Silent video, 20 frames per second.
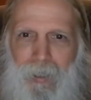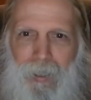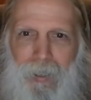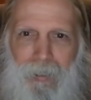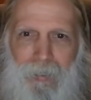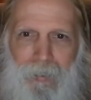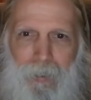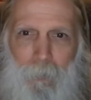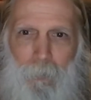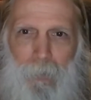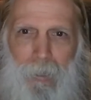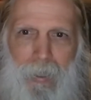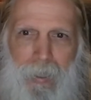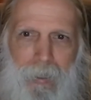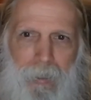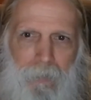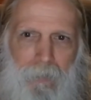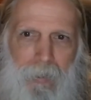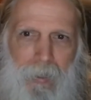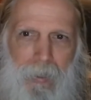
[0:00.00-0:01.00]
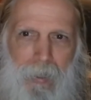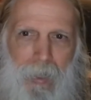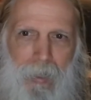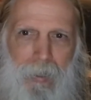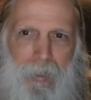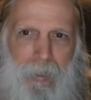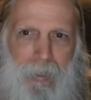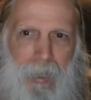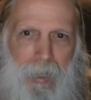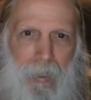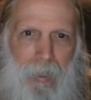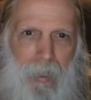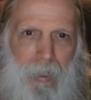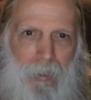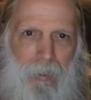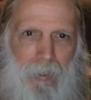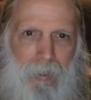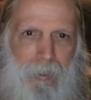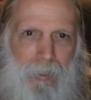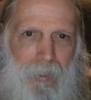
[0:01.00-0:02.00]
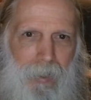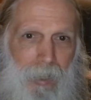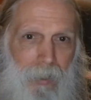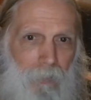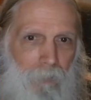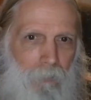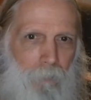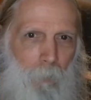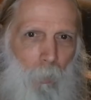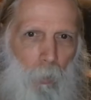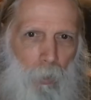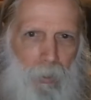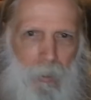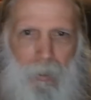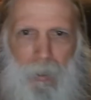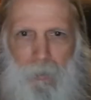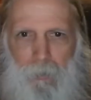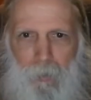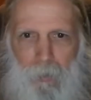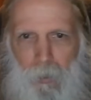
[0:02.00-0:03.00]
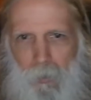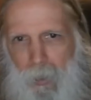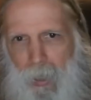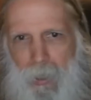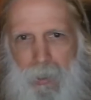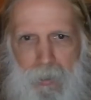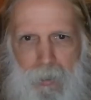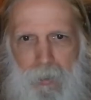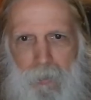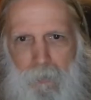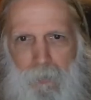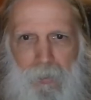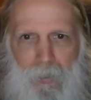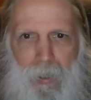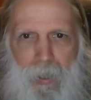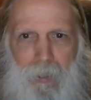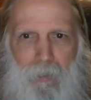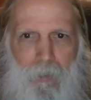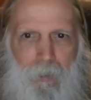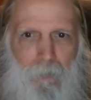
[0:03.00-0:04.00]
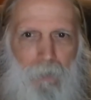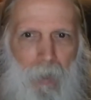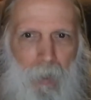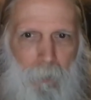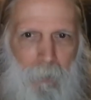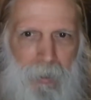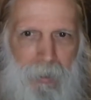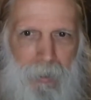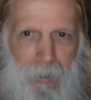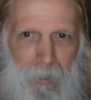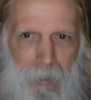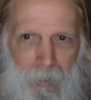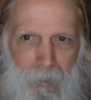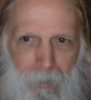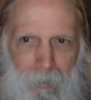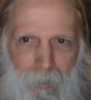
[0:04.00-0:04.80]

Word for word: and complained of a sinus headache, instead of pointing out the location of the town's pharmacy,